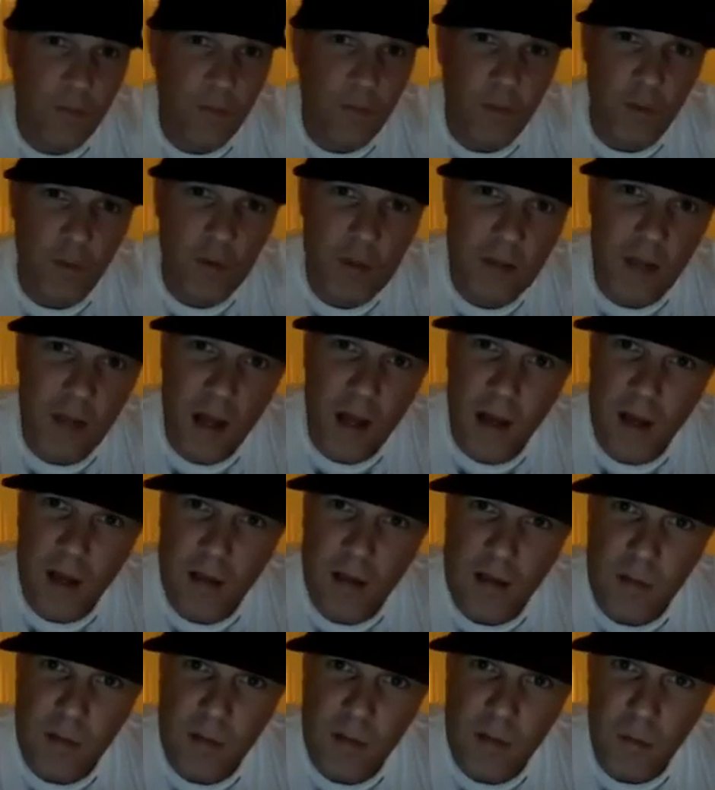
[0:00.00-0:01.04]
few designs
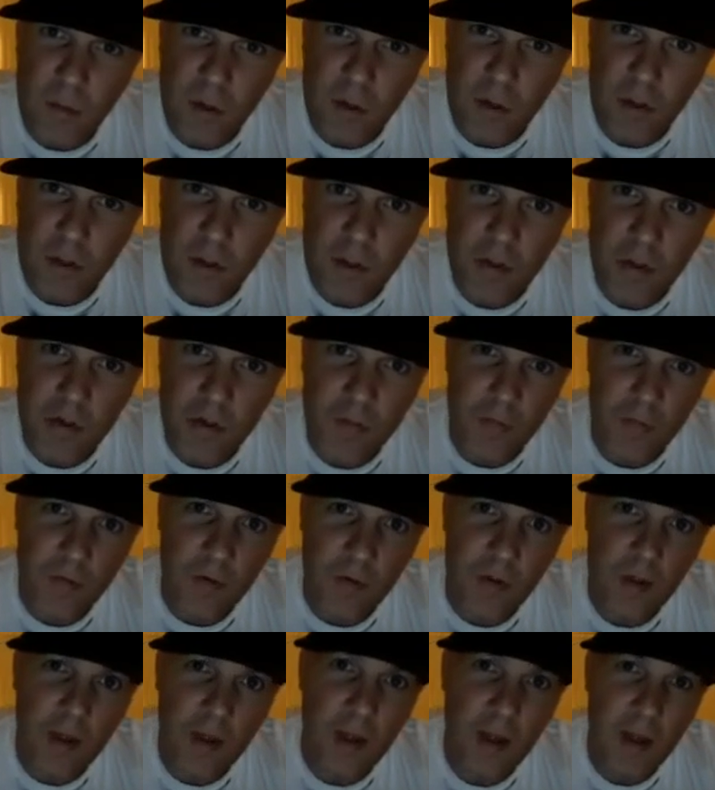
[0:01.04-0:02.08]
and merch for
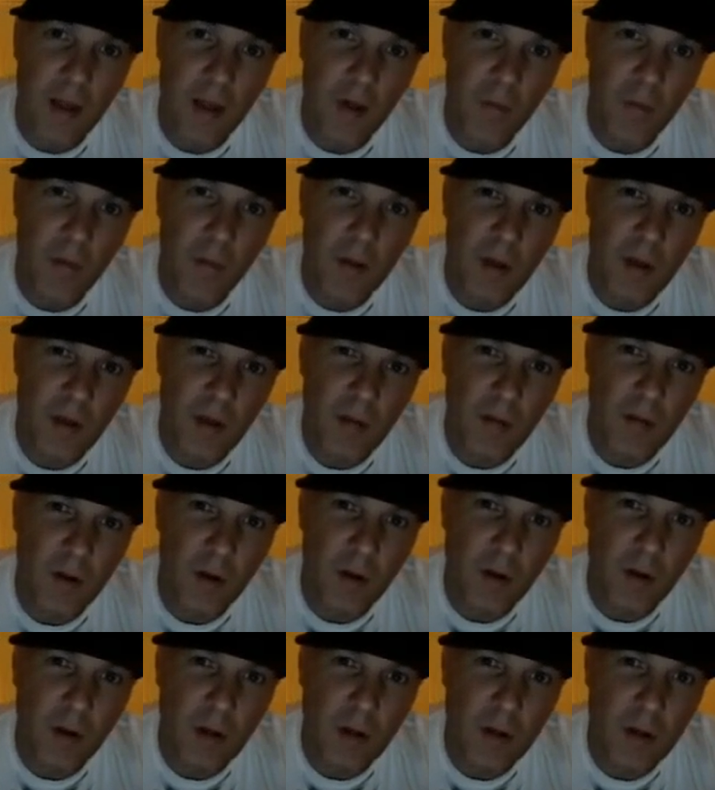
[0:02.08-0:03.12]
the uh, LBF
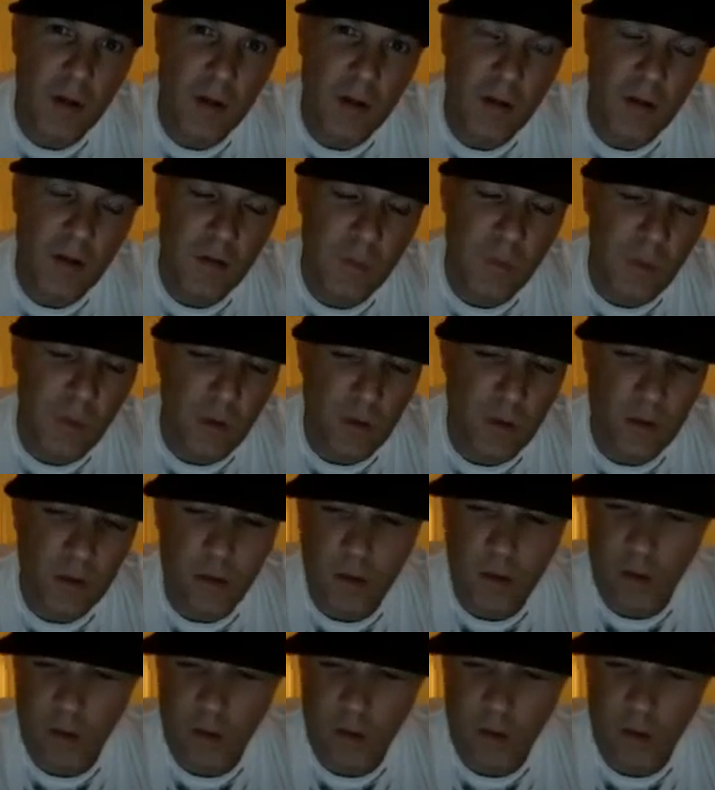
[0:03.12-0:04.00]
online store